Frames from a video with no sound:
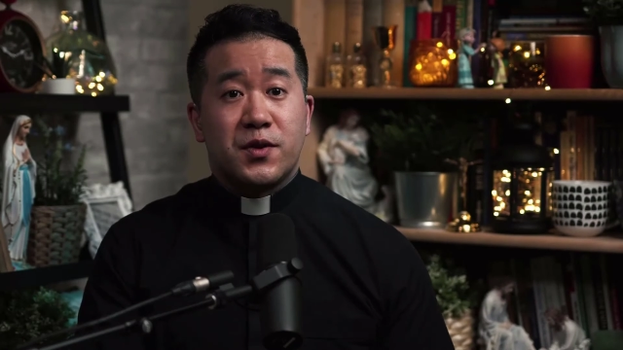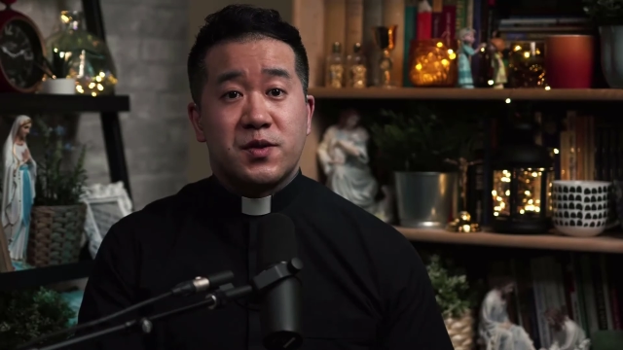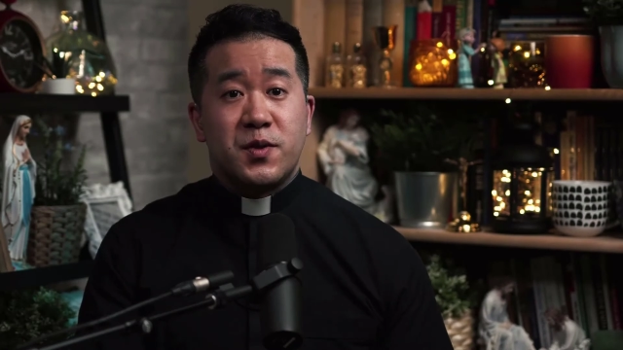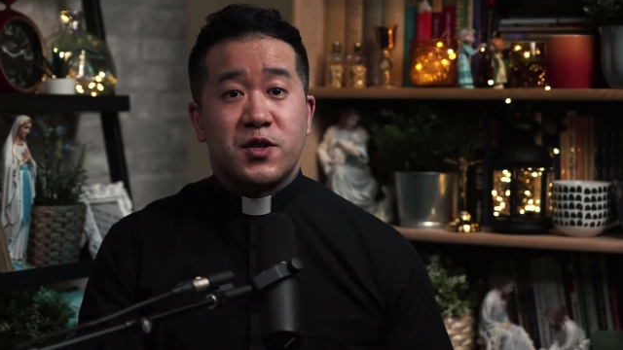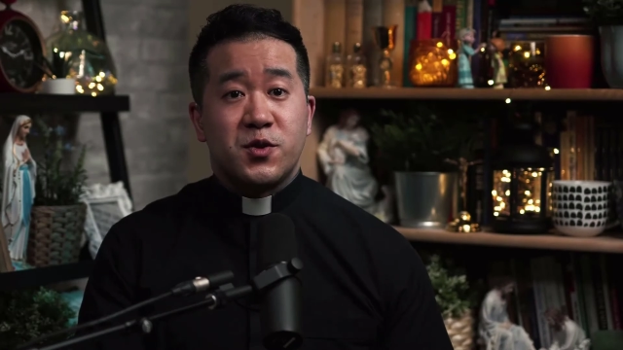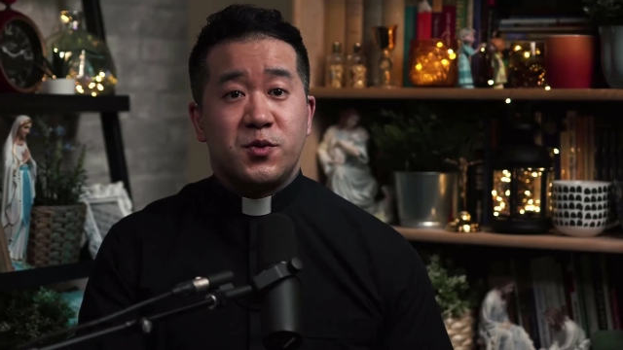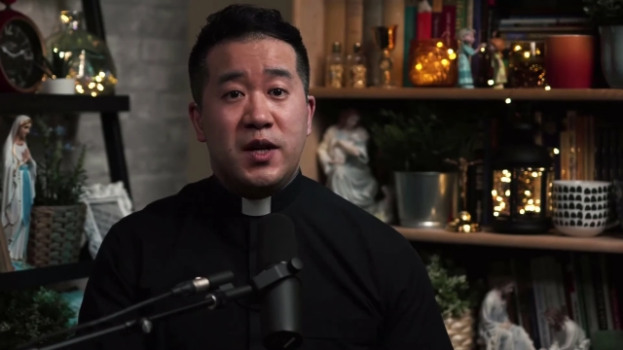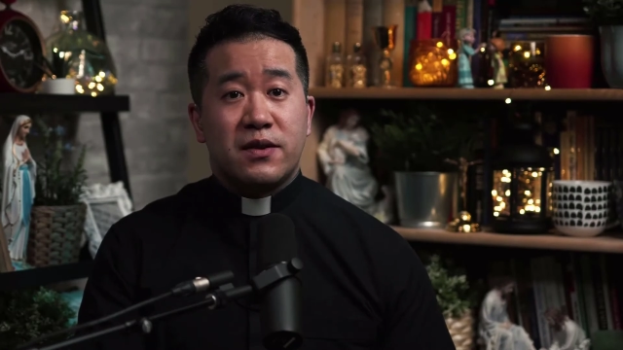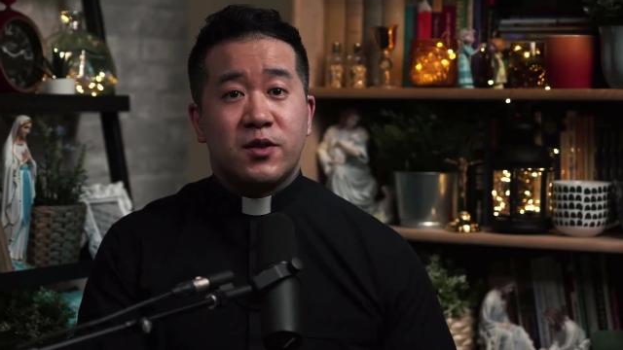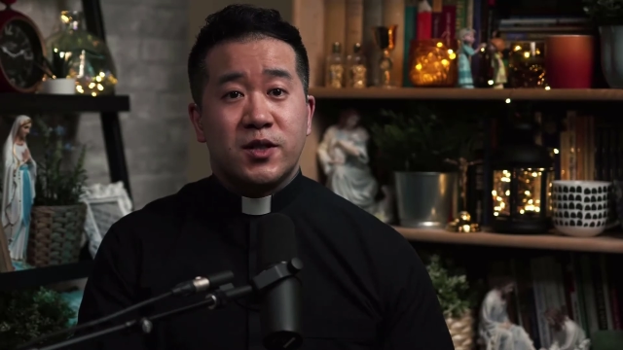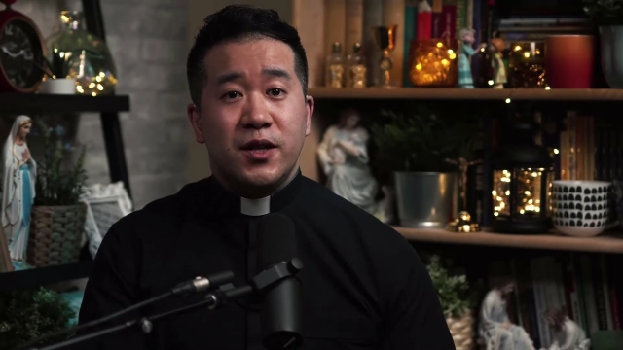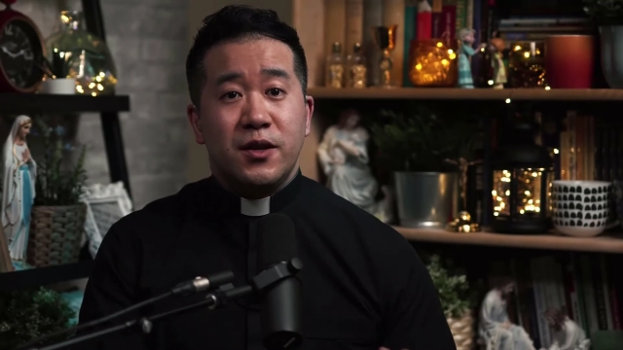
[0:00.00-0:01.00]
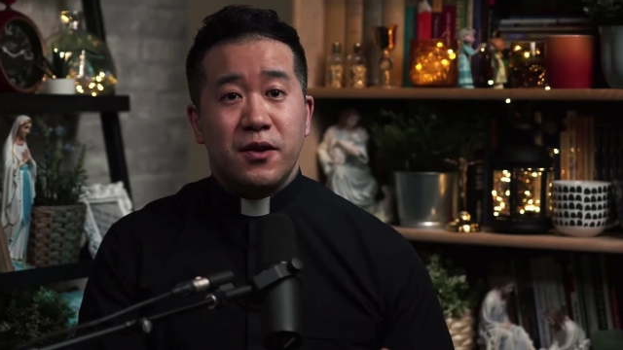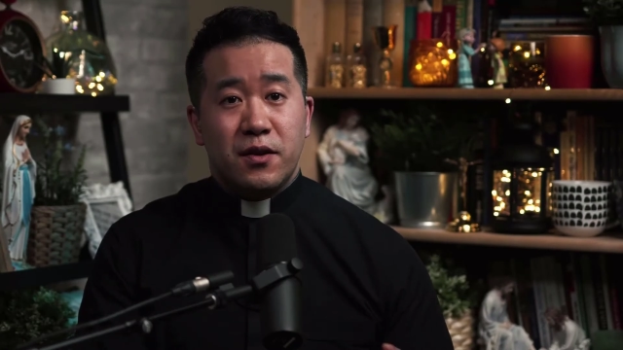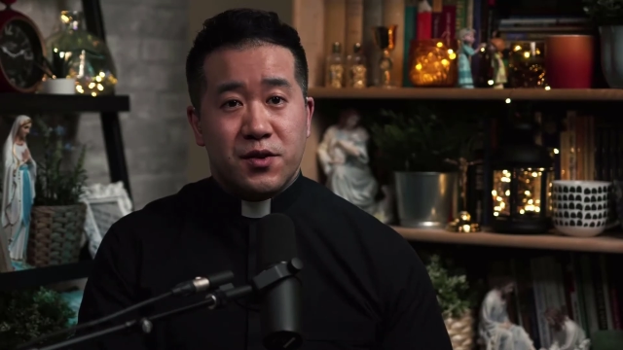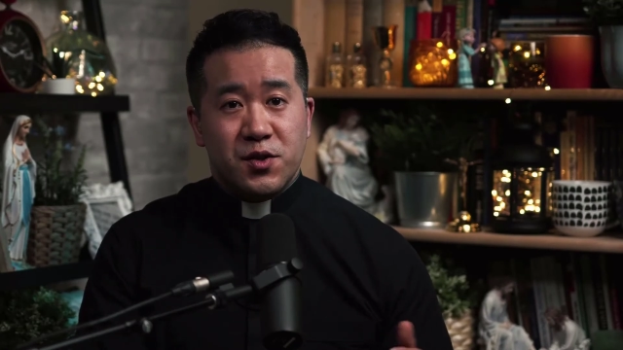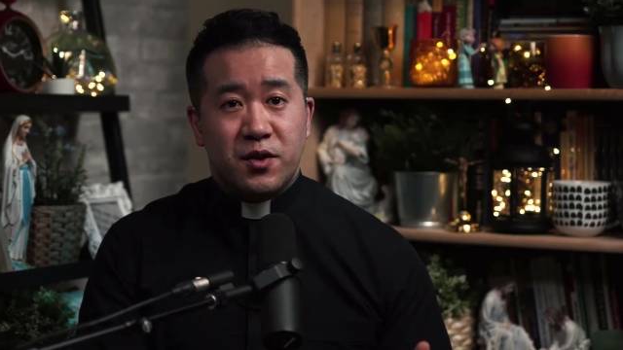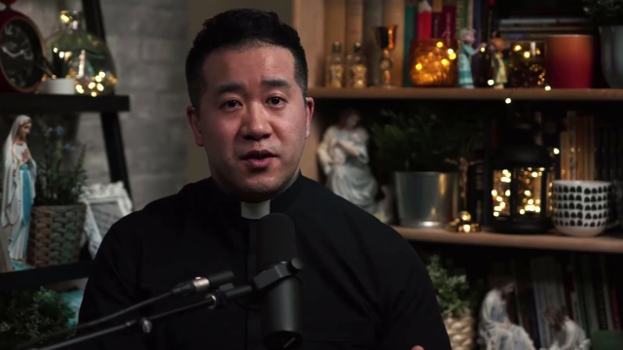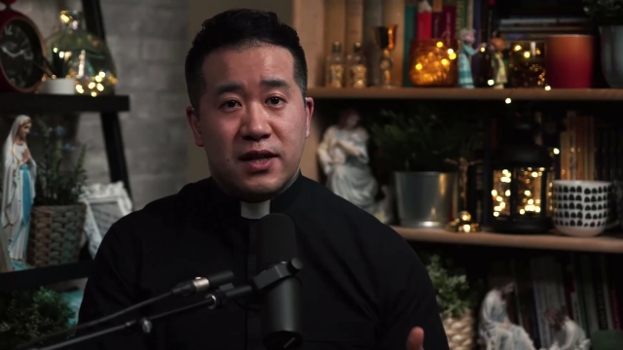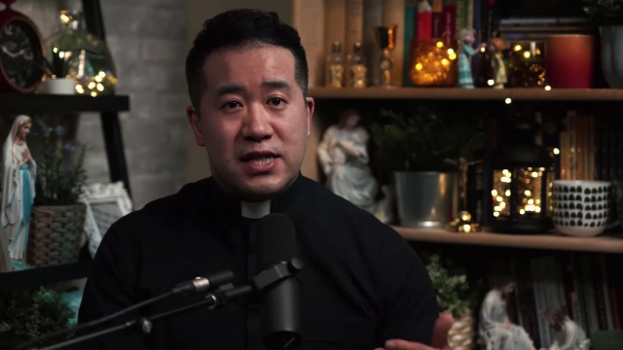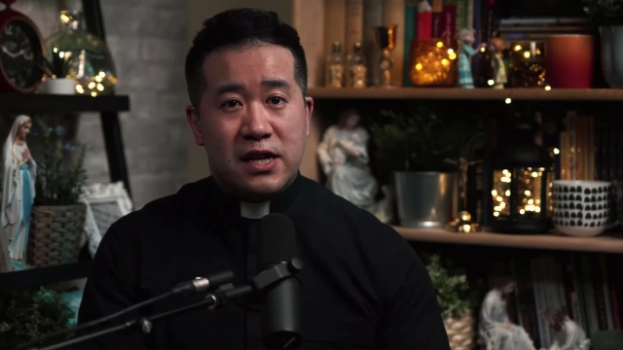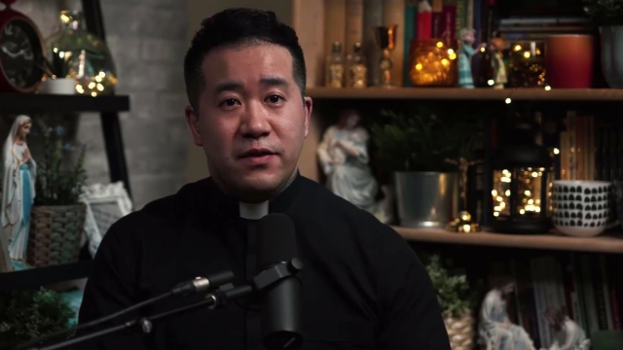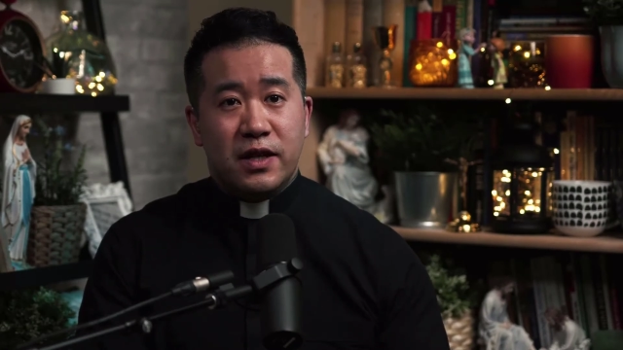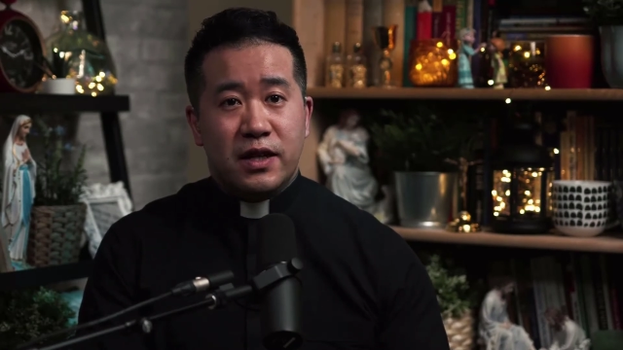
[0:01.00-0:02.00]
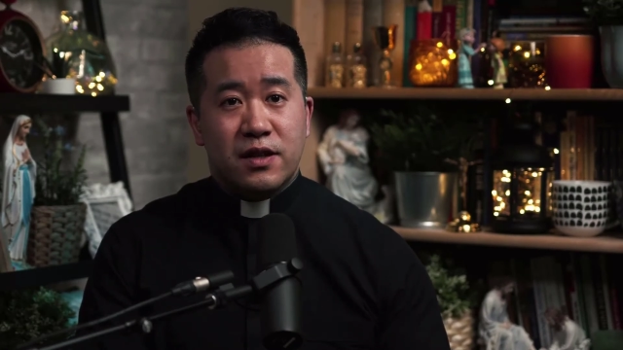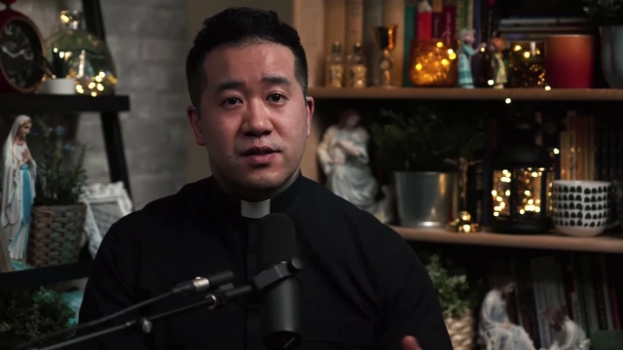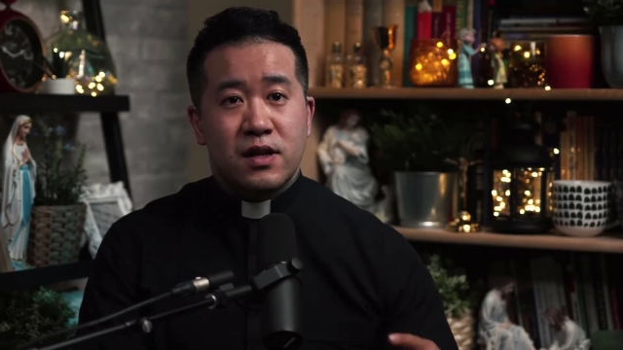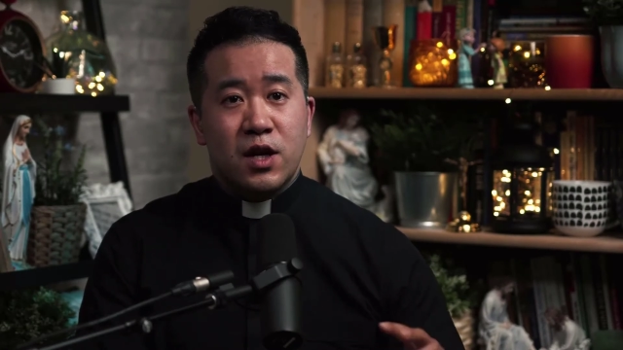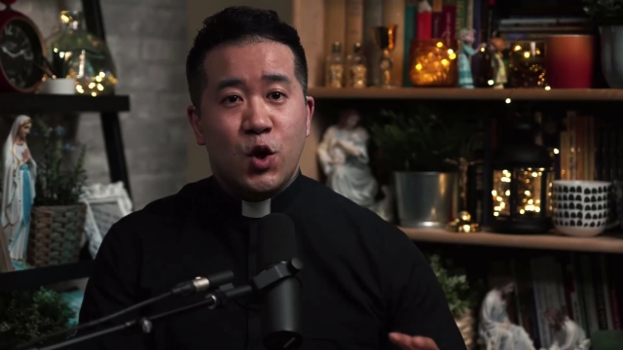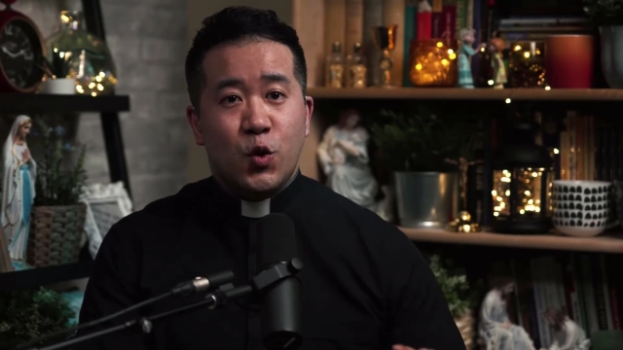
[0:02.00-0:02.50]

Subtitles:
with the spiritual life, clearly there are certain activities